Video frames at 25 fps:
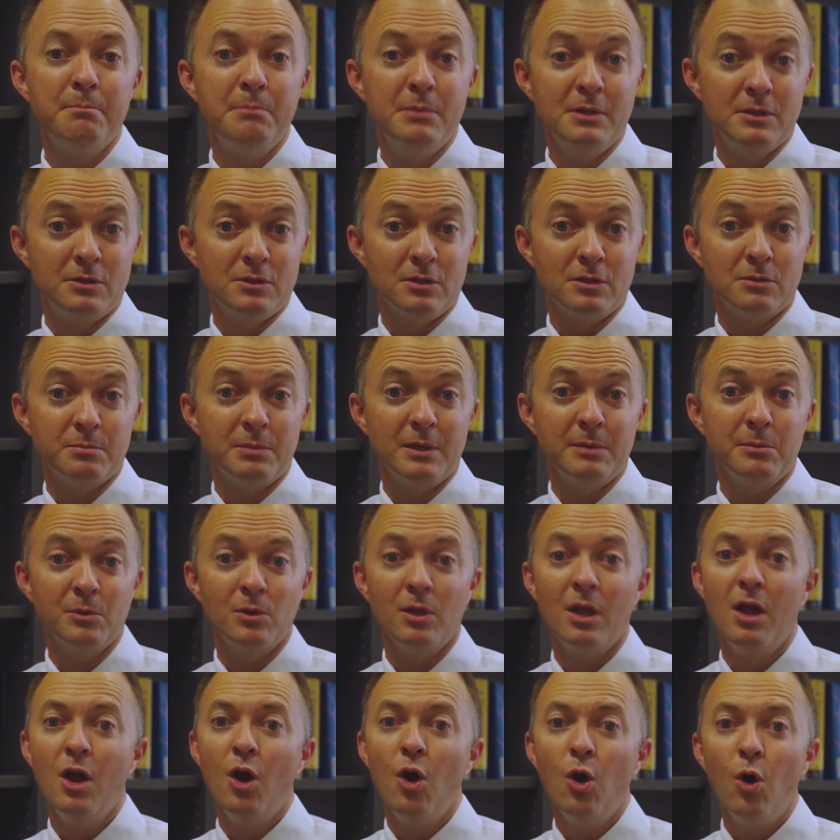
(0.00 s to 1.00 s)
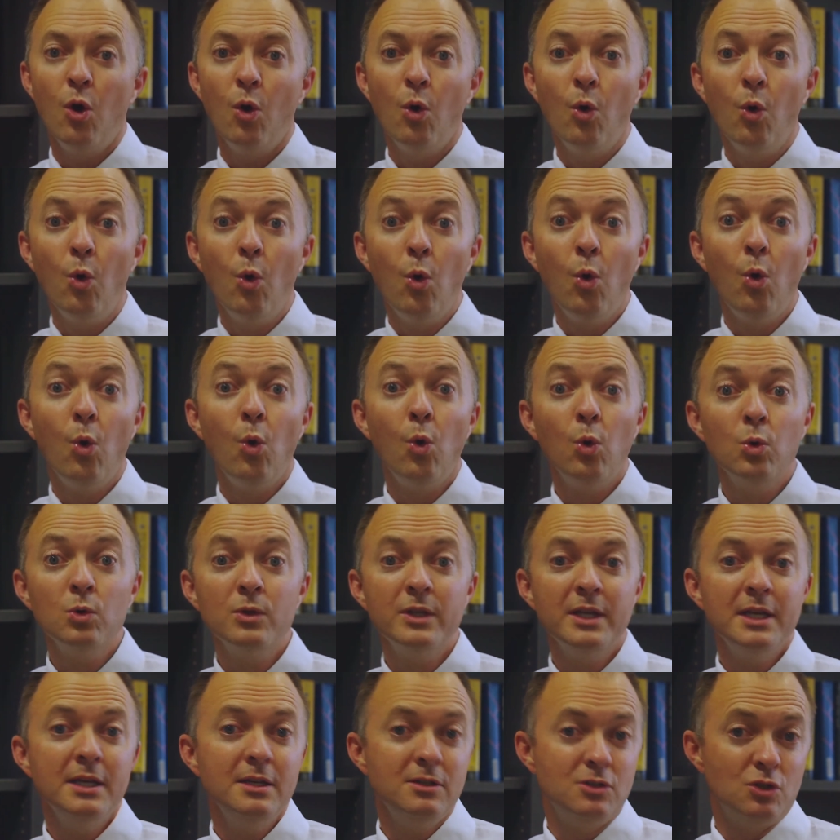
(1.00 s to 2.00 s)
business people
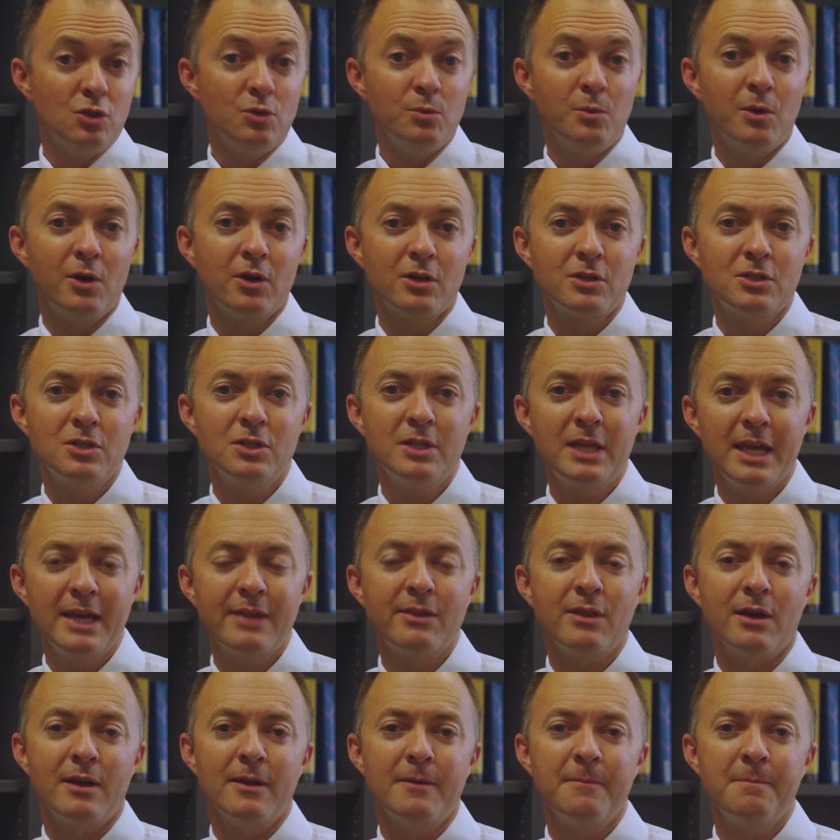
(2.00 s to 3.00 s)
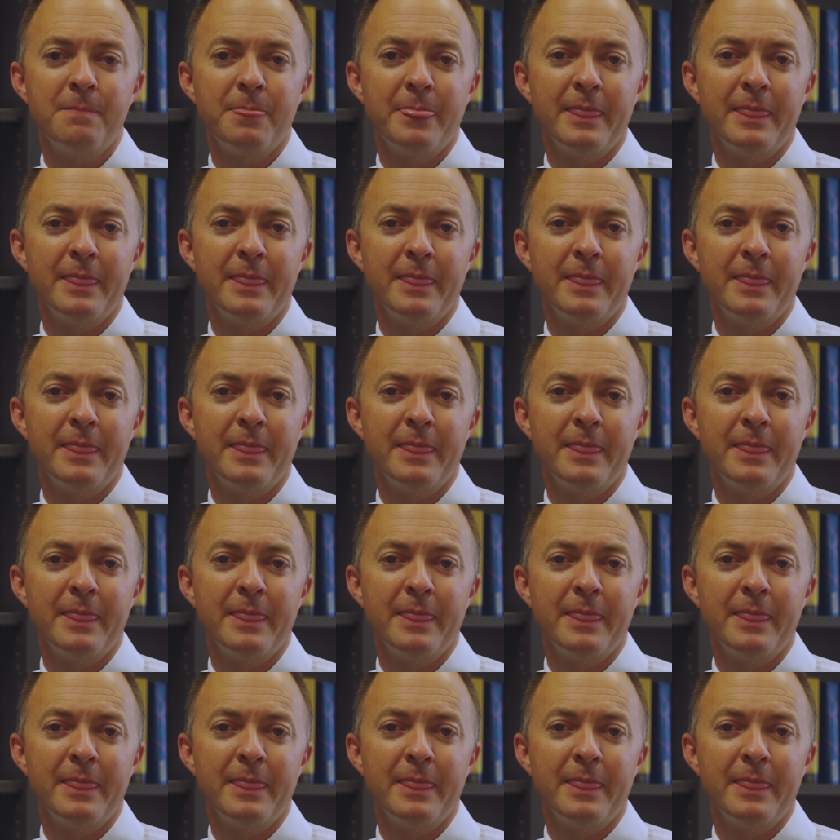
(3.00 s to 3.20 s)
all need to work together